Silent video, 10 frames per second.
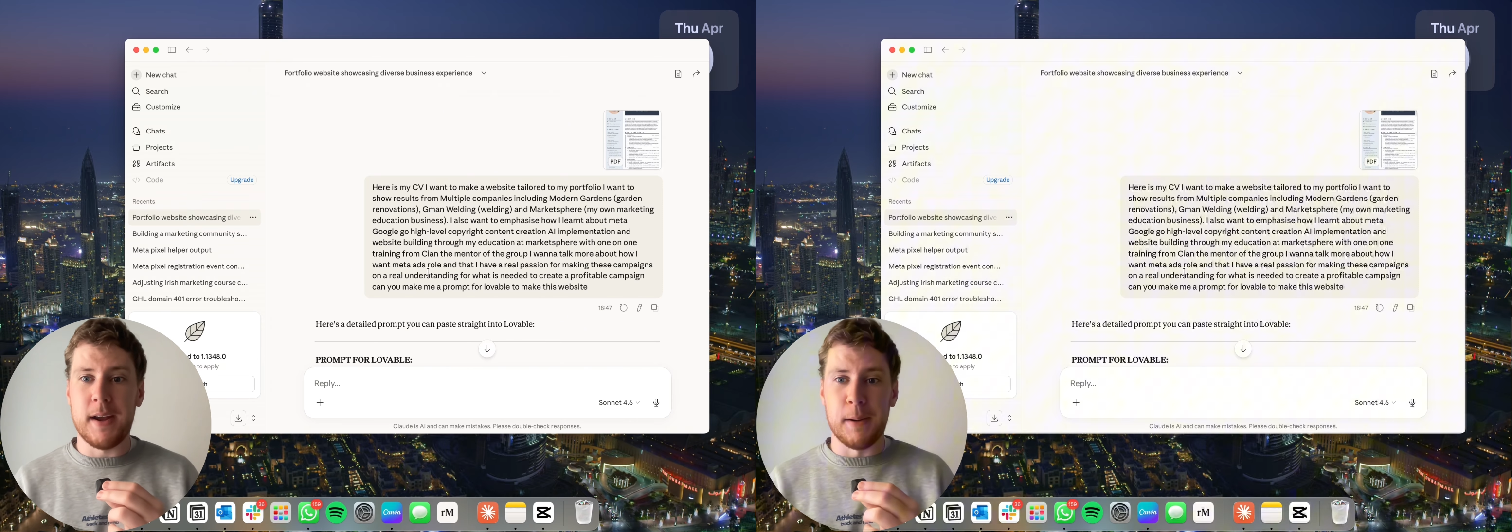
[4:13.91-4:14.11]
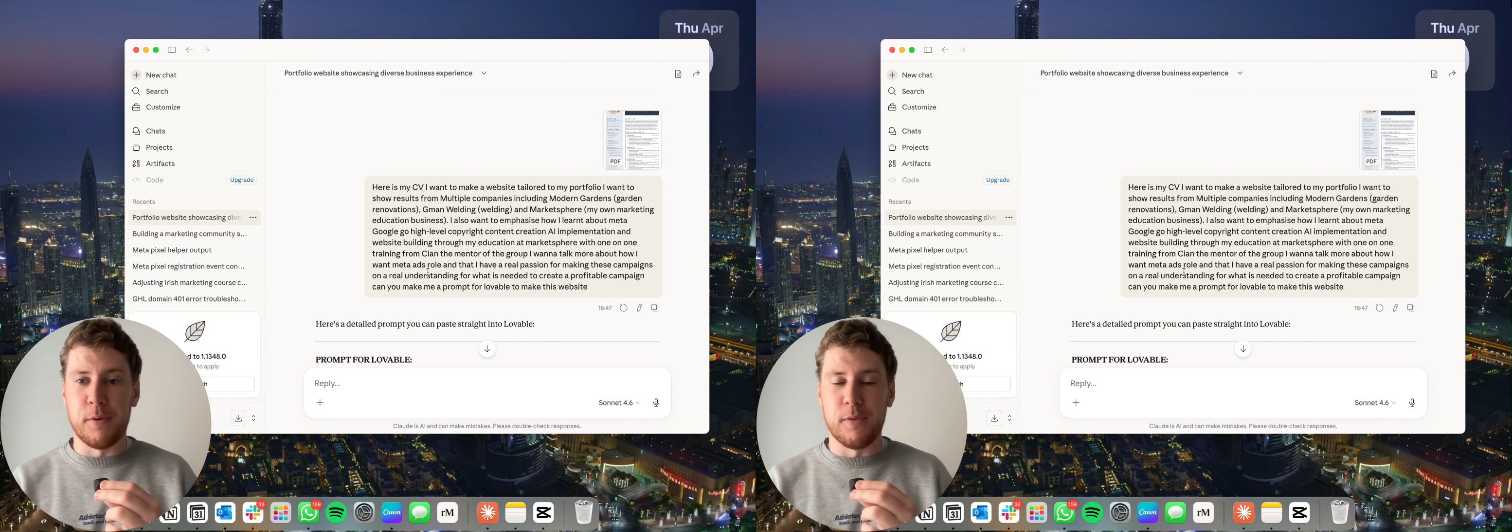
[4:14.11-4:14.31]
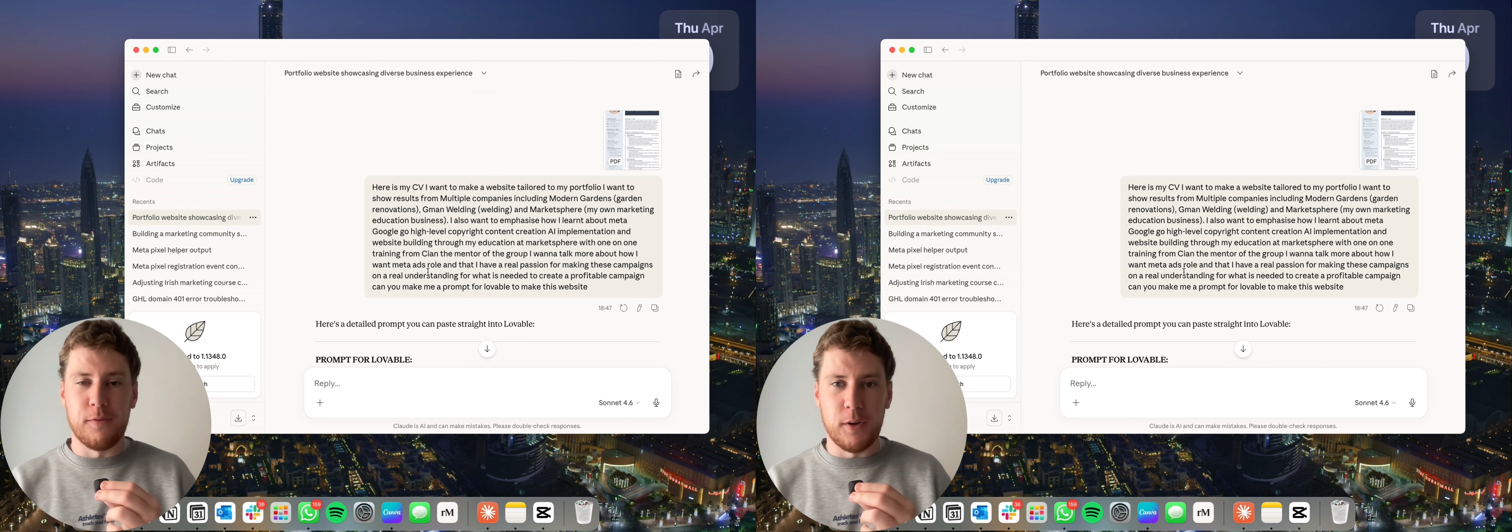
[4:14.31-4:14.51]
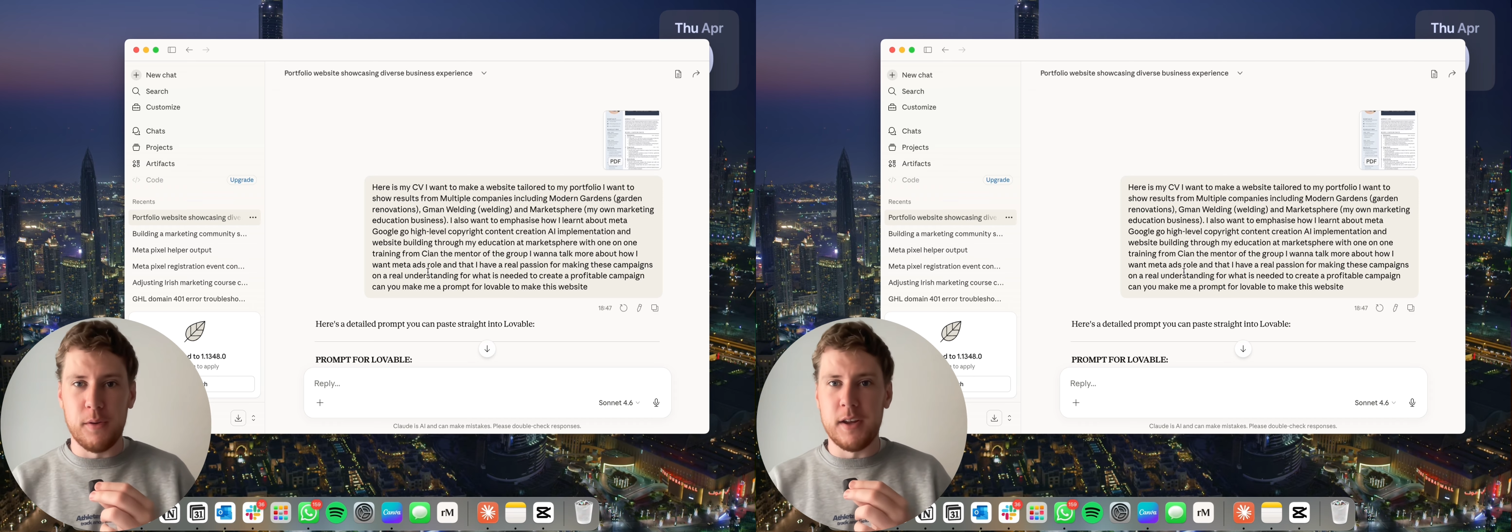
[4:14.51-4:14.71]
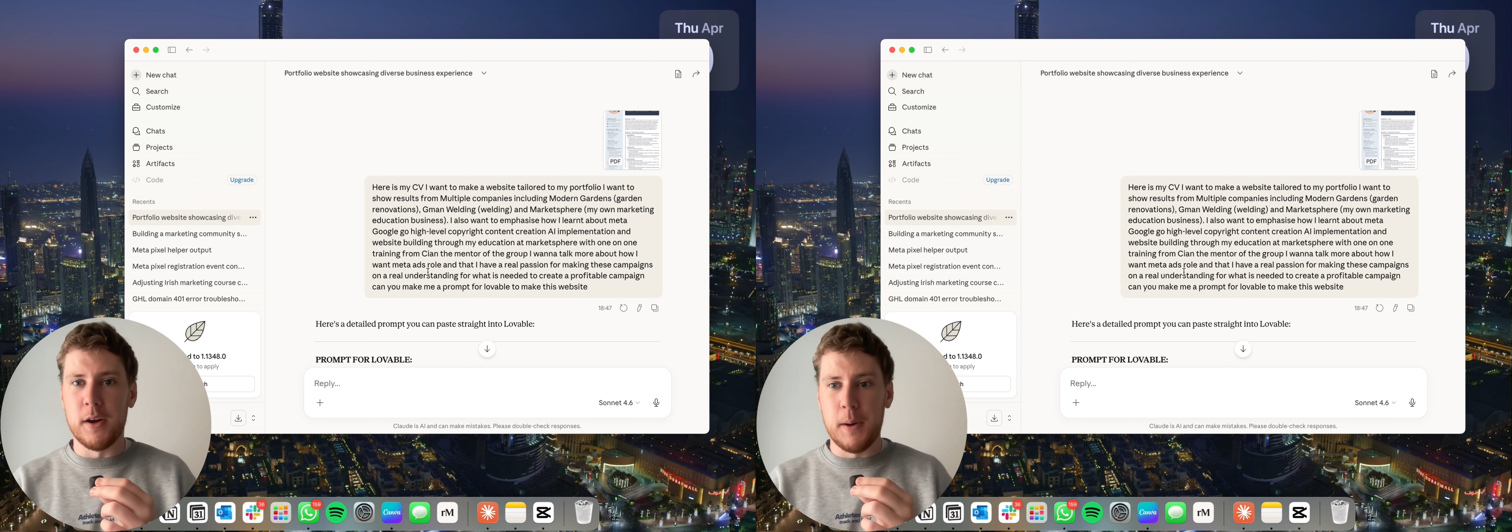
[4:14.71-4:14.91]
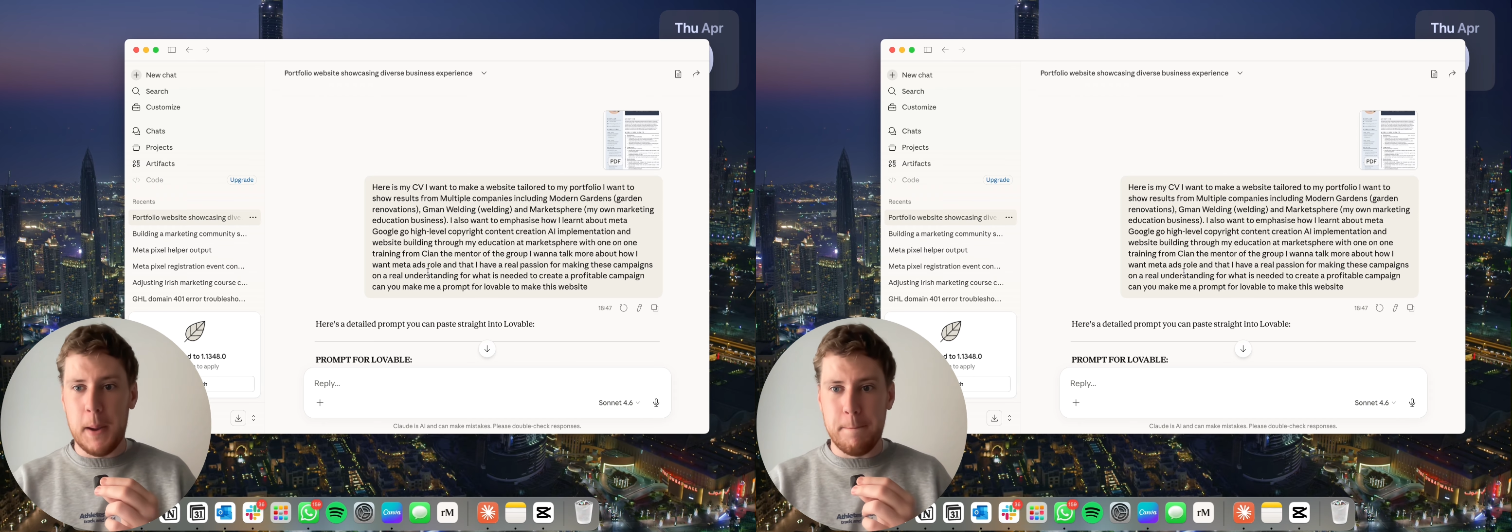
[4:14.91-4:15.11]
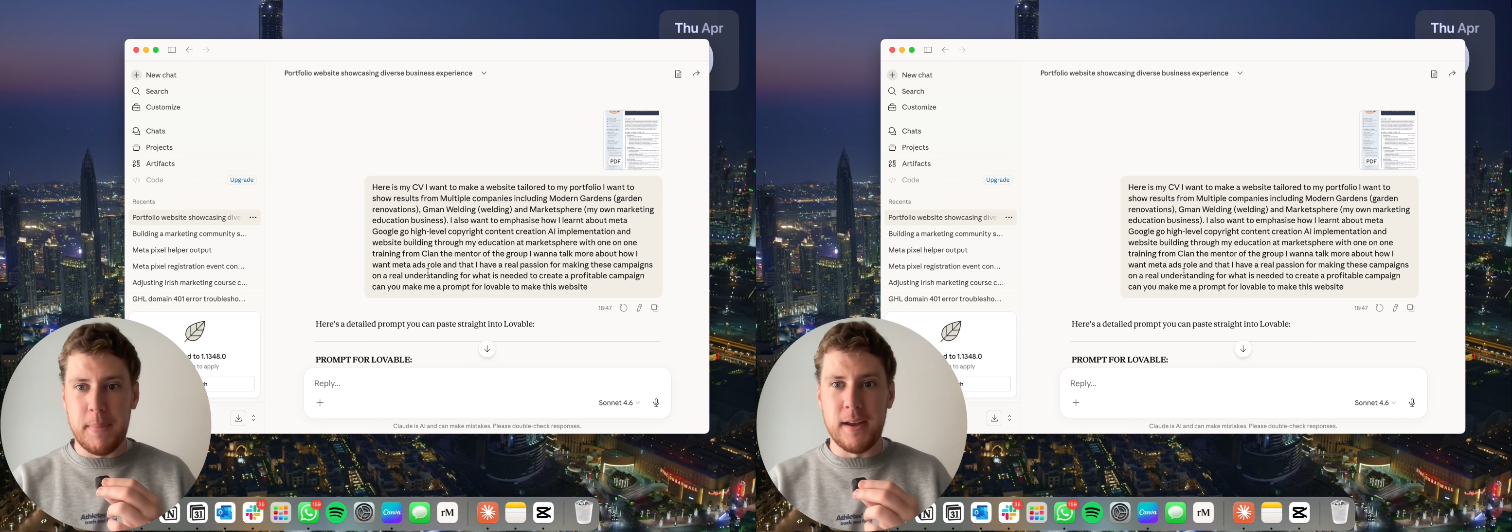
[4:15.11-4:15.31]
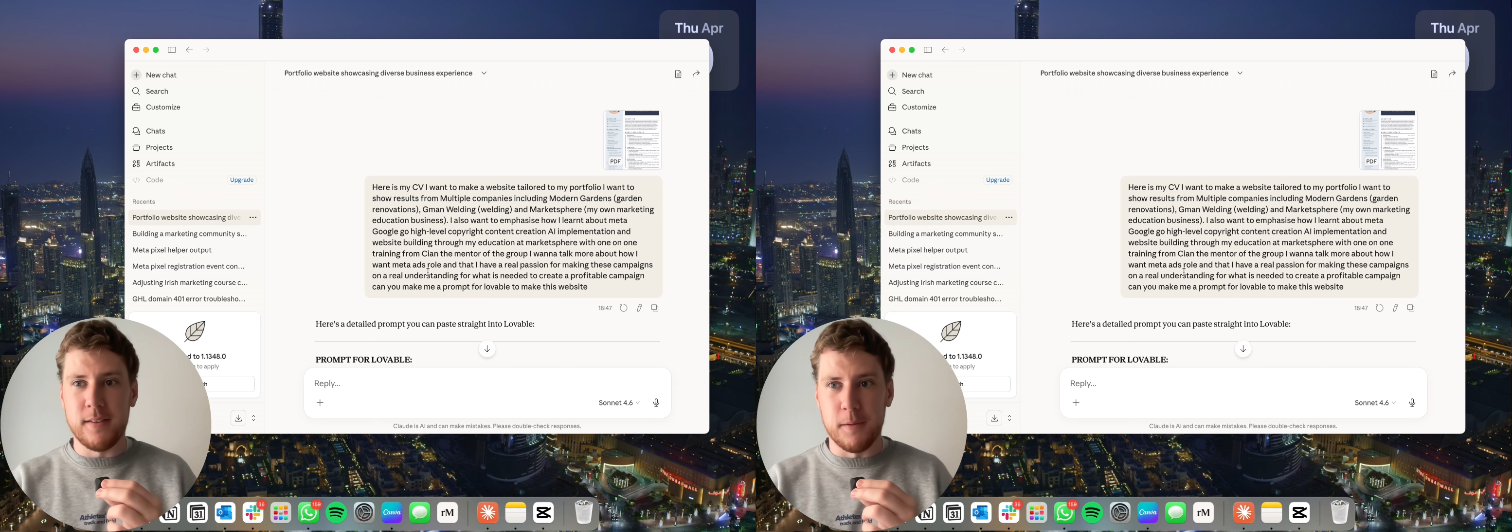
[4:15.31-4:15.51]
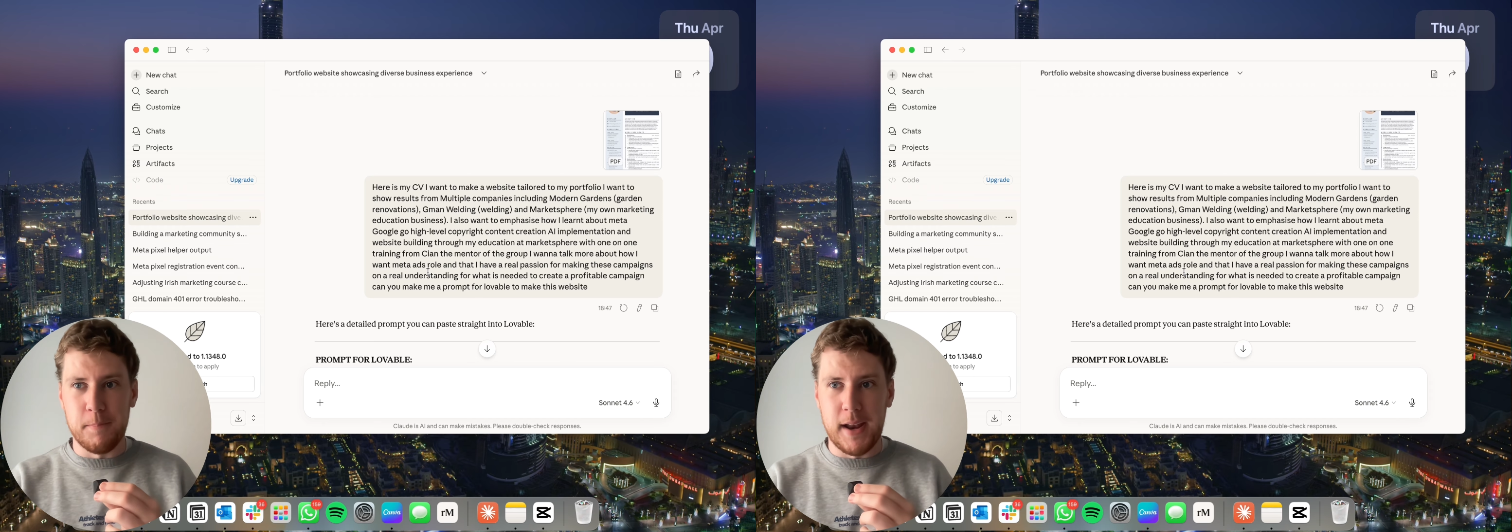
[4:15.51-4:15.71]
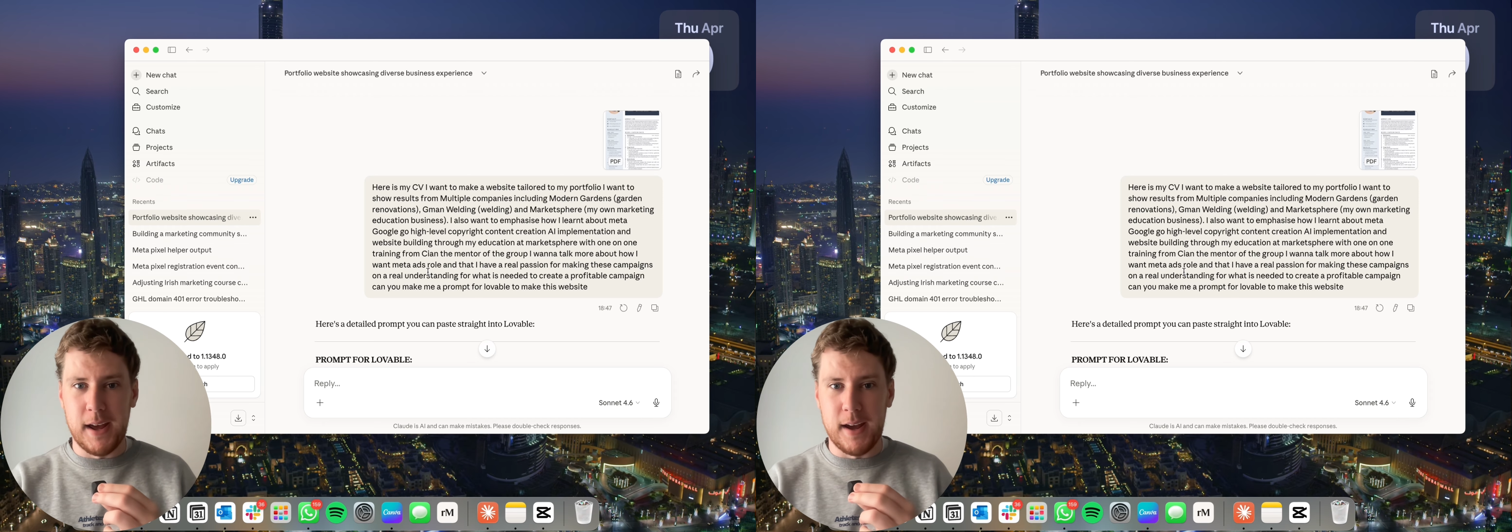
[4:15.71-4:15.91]
portfolio based on
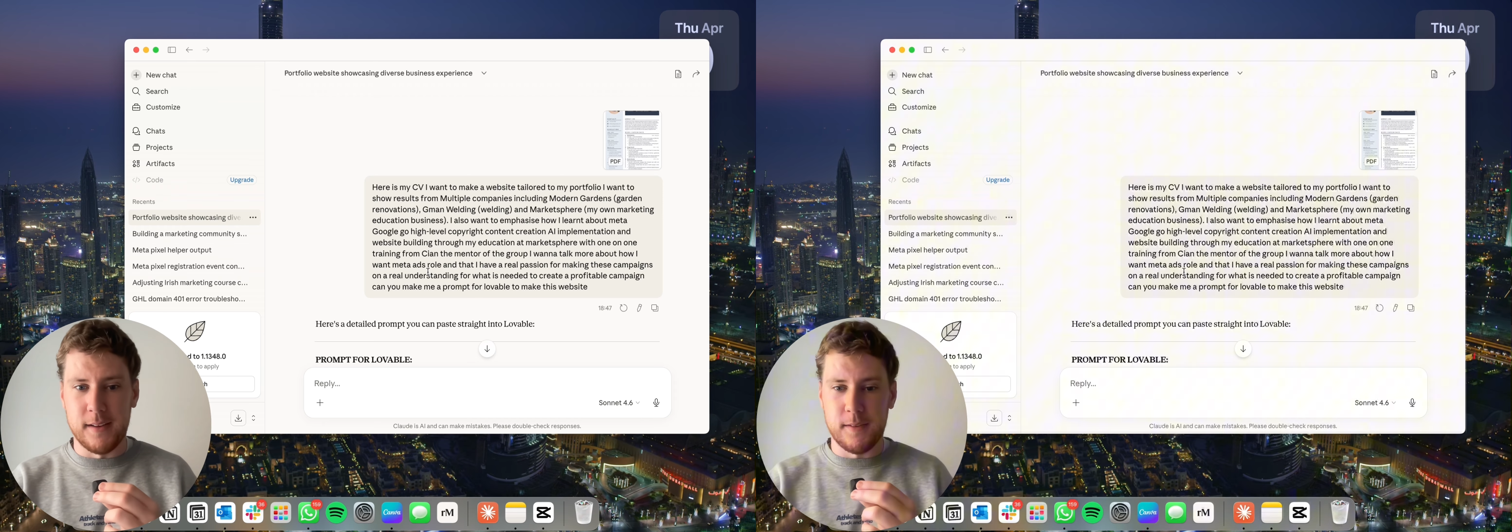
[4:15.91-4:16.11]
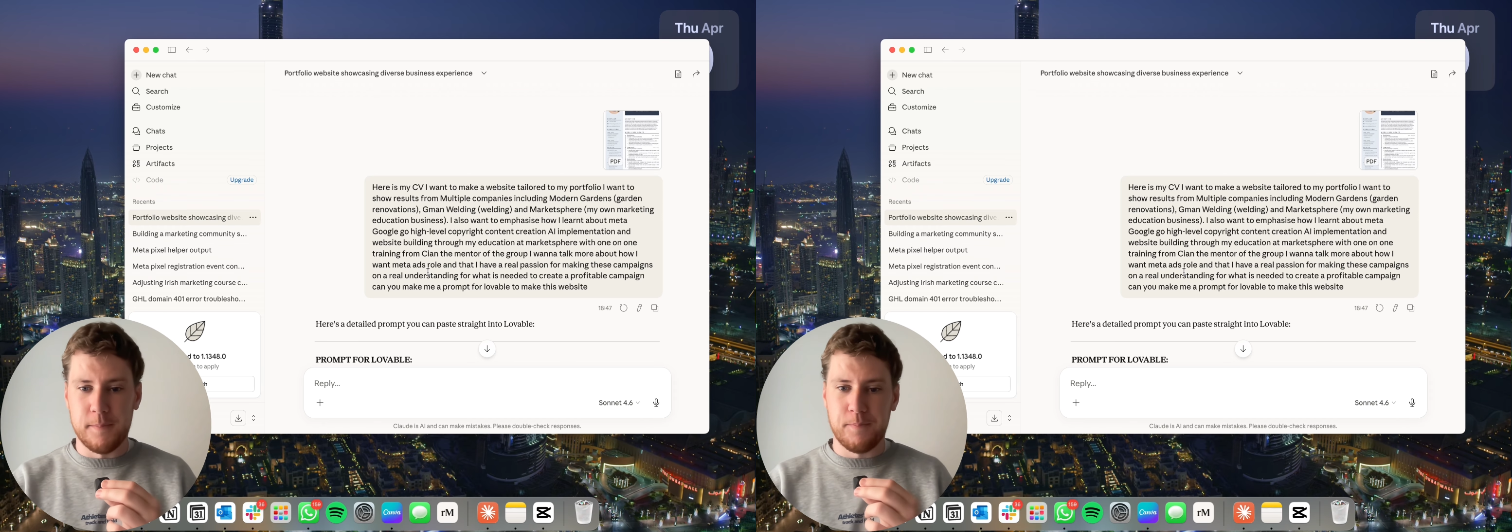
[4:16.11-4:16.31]
meta ads.